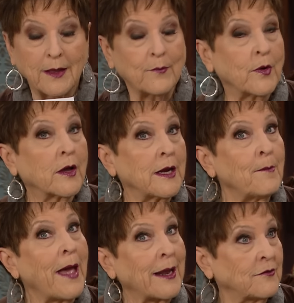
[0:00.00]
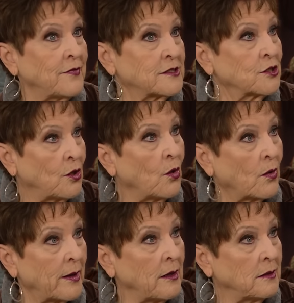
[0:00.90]
And we're going to manifest the
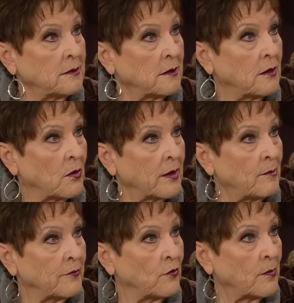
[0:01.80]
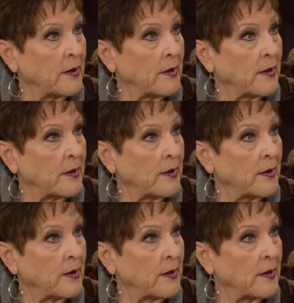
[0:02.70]
glory, Gloria, before we